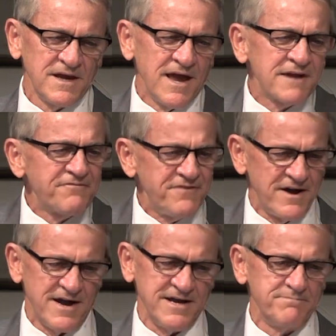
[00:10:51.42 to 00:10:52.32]

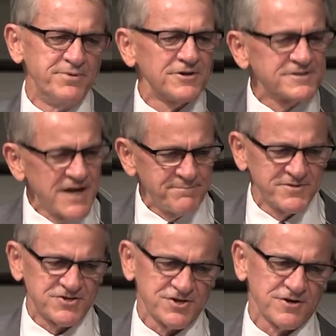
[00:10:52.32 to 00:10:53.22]
edify and build up
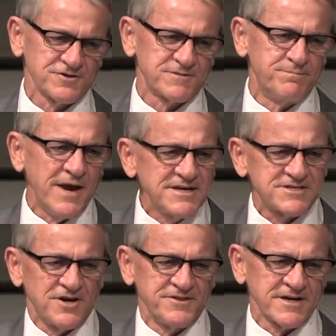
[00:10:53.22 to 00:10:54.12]
the church
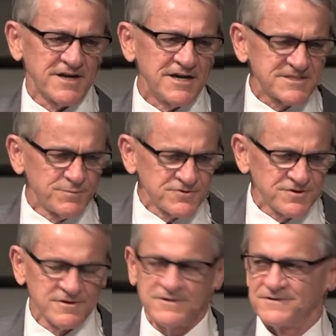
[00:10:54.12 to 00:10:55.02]
based on the gospel
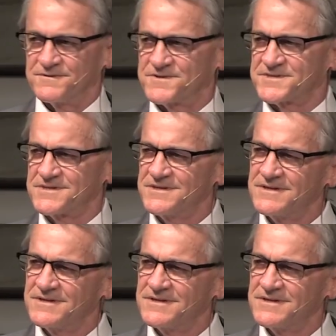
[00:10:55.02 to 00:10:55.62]
truths.